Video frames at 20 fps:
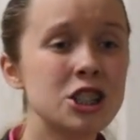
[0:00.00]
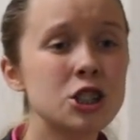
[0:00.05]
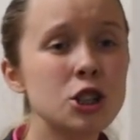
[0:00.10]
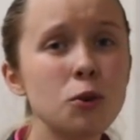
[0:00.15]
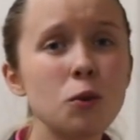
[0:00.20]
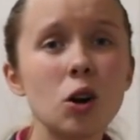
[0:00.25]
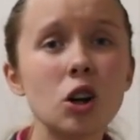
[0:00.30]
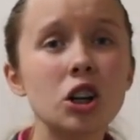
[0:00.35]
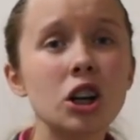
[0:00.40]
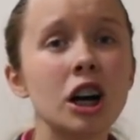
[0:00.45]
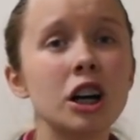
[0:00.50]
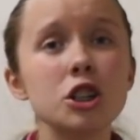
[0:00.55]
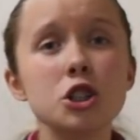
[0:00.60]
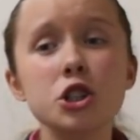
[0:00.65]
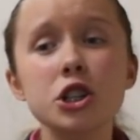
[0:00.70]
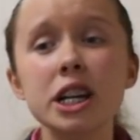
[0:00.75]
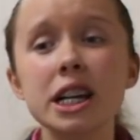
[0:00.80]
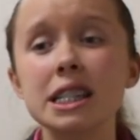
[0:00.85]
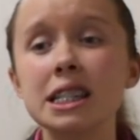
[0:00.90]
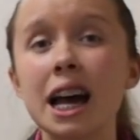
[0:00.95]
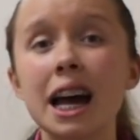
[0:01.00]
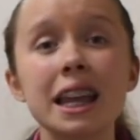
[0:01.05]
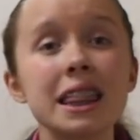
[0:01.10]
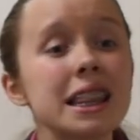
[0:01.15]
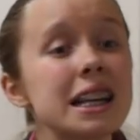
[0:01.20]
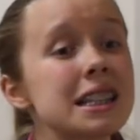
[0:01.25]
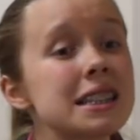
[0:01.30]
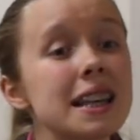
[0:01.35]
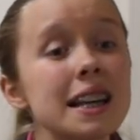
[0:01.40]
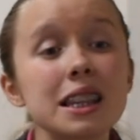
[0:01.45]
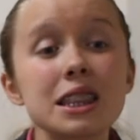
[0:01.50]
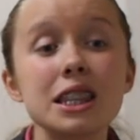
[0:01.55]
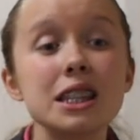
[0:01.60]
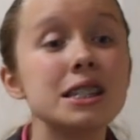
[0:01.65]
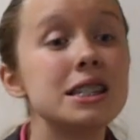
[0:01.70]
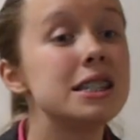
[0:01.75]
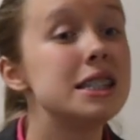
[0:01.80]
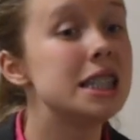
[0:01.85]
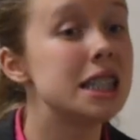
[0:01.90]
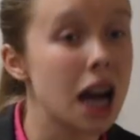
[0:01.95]
so our country has had things like
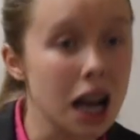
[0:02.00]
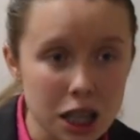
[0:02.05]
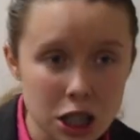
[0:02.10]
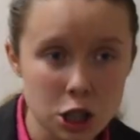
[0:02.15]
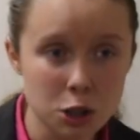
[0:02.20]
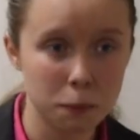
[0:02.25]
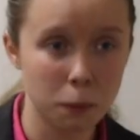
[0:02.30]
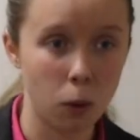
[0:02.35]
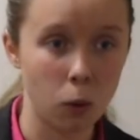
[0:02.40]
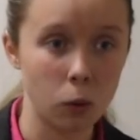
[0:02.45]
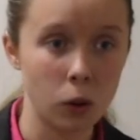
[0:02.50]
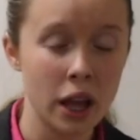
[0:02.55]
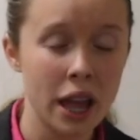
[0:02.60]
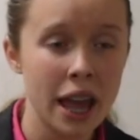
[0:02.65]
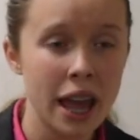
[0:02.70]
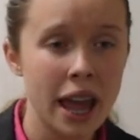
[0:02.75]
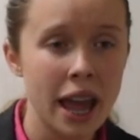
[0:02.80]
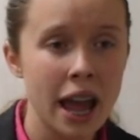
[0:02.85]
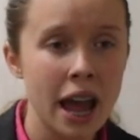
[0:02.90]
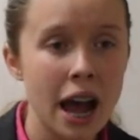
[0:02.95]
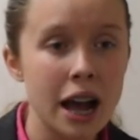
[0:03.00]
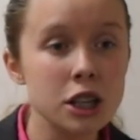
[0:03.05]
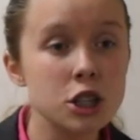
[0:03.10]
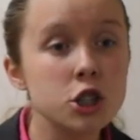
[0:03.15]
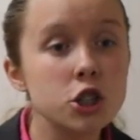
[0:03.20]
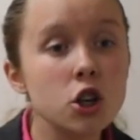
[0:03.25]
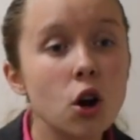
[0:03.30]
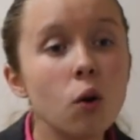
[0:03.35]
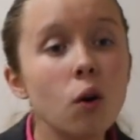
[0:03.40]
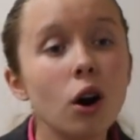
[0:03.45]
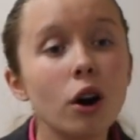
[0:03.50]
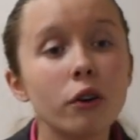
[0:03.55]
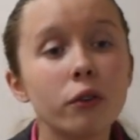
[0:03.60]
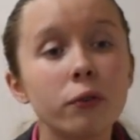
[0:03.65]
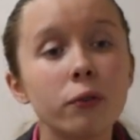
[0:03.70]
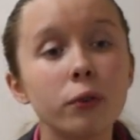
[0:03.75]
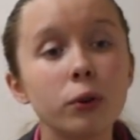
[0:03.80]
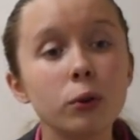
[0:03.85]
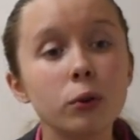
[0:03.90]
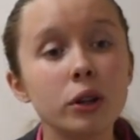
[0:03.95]
the Dust Bowl, and so our
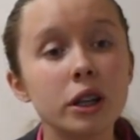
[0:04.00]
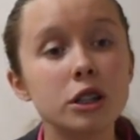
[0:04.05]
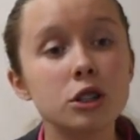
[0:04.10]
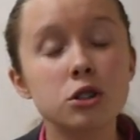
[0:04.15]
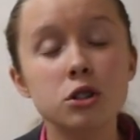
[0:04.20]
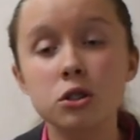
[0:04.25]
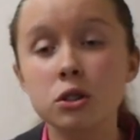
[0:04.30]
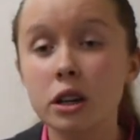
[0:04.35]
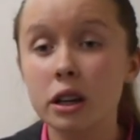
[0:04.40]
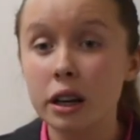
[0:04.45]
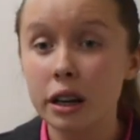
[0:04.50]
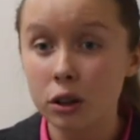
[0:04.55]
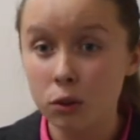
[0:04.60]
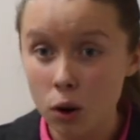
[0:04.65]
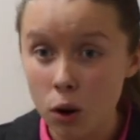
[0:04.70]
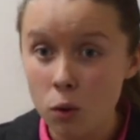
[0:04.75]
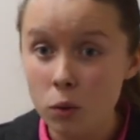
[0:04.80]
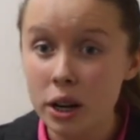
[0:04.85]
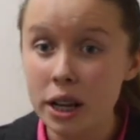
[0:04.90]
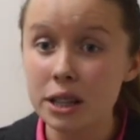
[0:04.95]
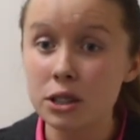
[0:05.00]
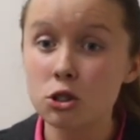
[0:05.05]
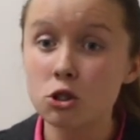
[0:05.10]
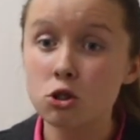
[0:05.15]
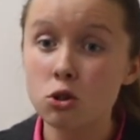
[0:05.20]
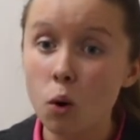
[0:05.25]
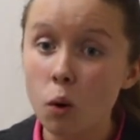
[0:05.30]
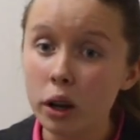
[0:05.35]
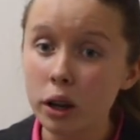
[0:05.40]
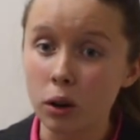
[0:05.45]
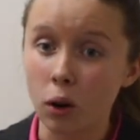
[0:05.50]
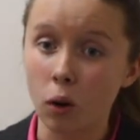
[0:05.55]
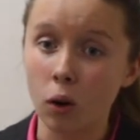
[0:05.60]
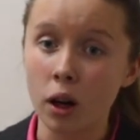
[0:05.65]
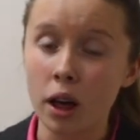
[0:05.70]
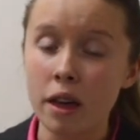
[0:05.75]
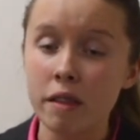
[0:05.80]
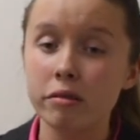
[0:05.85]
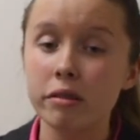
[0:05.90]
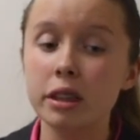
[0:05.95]
food is grown in soil
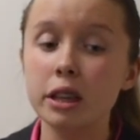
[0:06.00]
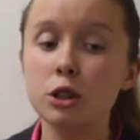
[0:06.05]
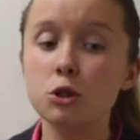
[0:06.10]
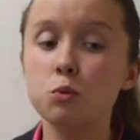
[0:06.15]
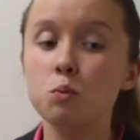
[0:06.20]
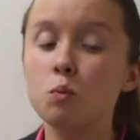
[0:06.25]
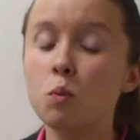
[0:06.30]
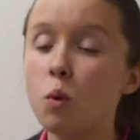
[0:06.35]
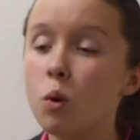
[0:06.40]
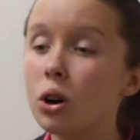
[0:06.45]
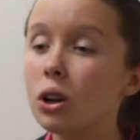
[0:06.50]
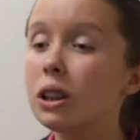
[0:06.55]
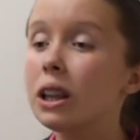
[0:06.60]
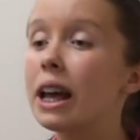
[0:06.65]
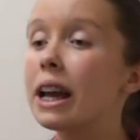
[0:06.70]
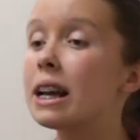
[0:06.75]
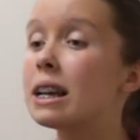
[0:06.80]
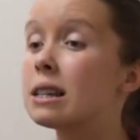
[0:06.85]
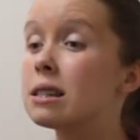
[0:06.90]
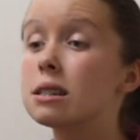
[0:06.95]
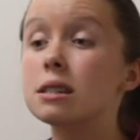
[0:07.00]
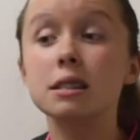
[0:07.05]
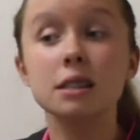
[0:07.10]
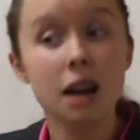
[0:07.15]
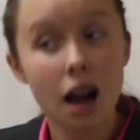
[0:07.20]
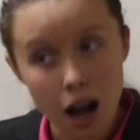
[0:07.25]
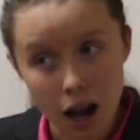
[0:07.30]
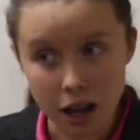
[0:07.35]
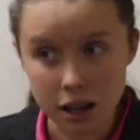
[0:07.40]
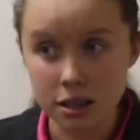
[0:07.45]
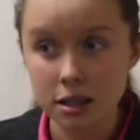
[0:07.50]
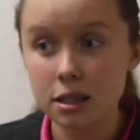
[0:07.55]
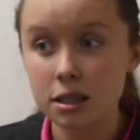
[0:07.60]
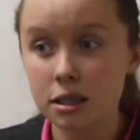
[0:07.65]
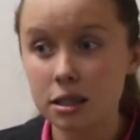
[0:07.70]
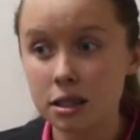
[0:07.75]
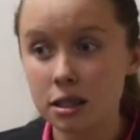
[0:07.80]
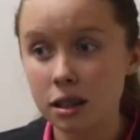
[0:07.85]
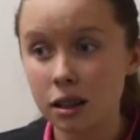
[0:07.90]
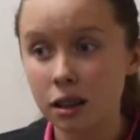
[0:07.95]
that is more like
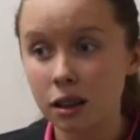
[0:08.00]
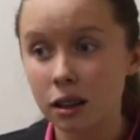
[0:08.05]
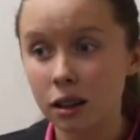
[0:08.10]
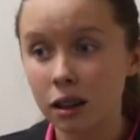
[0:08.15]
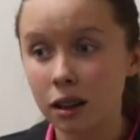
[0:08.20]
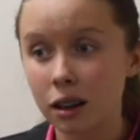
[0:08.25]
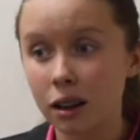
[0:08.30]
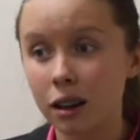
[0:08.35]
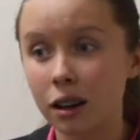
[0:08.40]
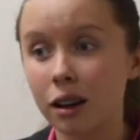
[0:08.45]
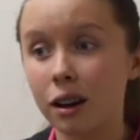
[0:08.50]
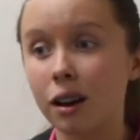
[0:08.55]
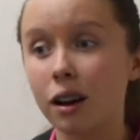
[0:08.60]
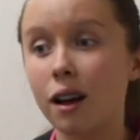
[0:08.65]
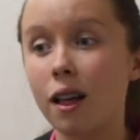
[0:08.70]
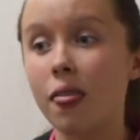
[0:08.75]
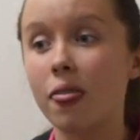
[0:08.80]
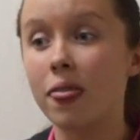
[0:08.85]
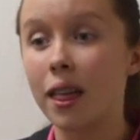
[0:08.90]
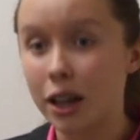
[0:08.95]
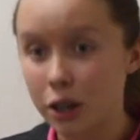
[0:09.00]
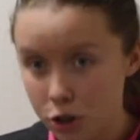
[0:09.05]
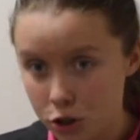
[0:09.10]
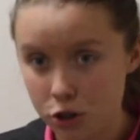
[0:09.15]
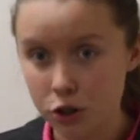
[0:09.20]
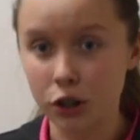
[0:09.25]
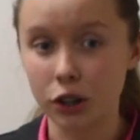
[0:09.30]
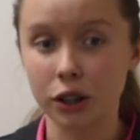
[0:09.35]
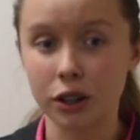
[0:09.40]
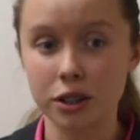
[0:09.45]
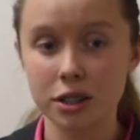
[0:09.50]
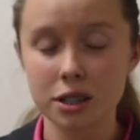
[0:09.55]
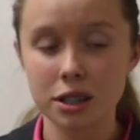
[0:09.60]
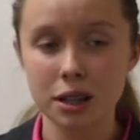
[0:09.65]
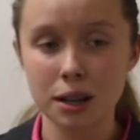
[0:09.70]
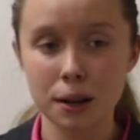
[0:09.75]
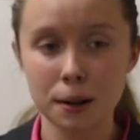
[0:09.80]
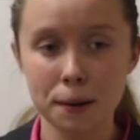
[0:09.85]
dust than dirt.